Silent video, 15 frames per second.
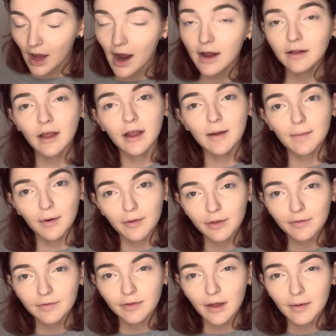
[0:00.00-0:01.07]
I like both
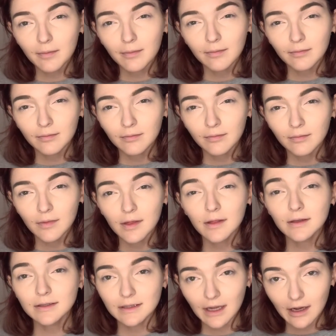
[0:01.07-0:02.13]
of them
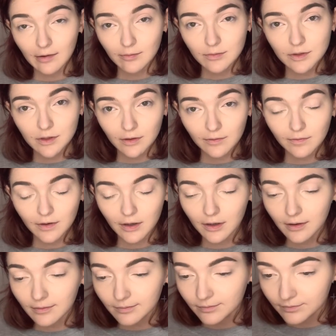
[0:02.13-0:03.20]
the same so
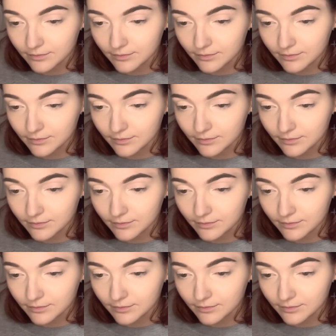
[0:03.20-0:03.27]
far.